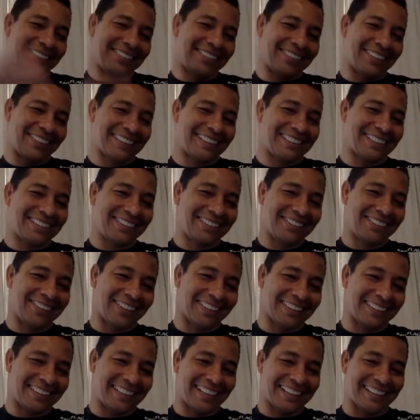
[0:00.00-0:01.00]

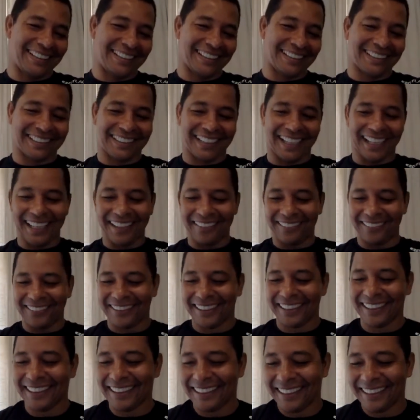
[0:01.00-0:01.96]
not at this time.